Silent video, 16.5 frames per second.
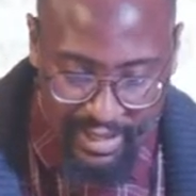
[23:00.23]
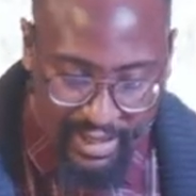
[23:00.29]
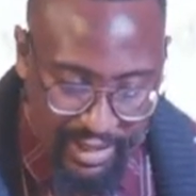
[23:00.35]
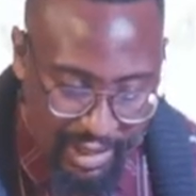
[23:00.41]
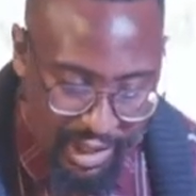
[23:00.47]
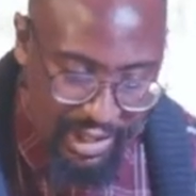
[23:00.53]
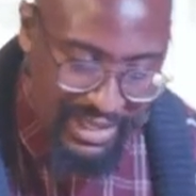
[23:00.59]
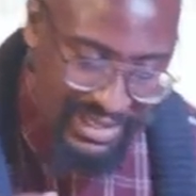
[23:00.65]

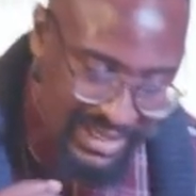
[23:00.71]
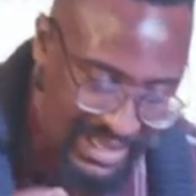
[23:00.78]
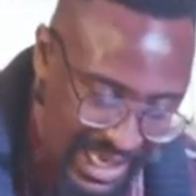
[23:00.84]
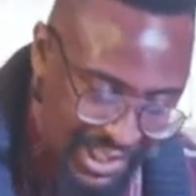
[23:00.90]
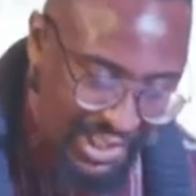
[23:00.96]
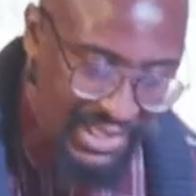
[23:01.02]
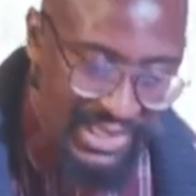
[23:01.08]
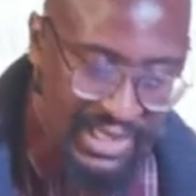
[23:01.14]
God
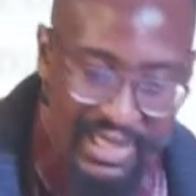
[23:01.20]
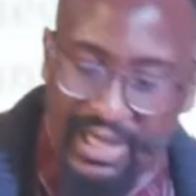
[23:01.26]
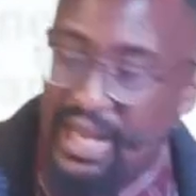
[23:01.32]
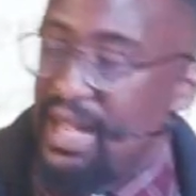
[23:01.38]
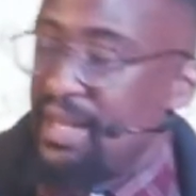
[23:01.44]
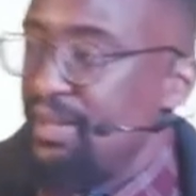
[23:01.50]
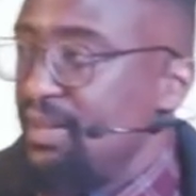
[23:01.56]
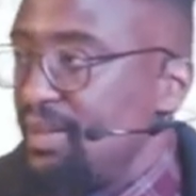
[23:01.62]
touches it,
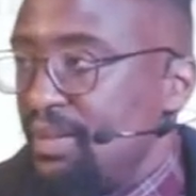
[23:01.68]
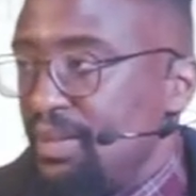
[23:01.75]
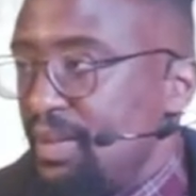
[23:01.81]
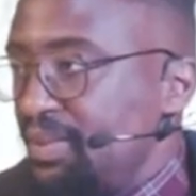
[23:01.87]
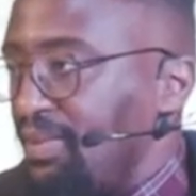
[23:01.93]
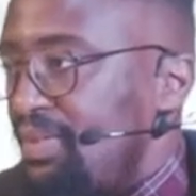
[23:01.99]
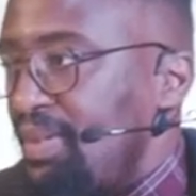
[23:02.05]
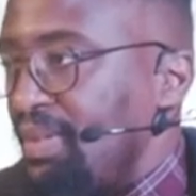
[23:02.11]
and the,
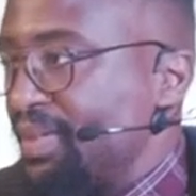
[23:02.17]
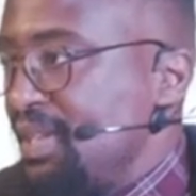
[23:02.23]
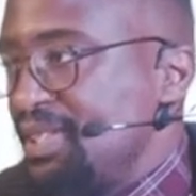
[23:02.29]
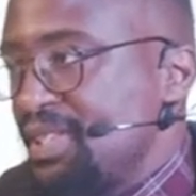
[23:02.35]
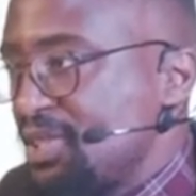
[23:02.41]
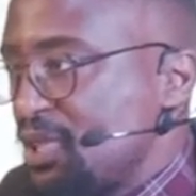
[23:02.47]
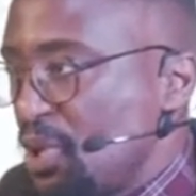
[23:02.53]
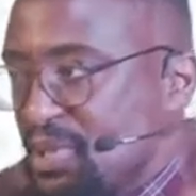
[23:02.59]
the thing
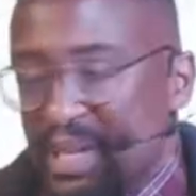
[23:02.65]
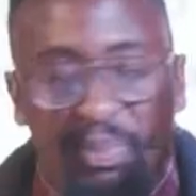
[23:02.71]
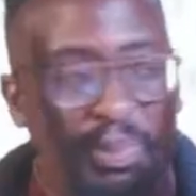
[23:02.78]
just goes up in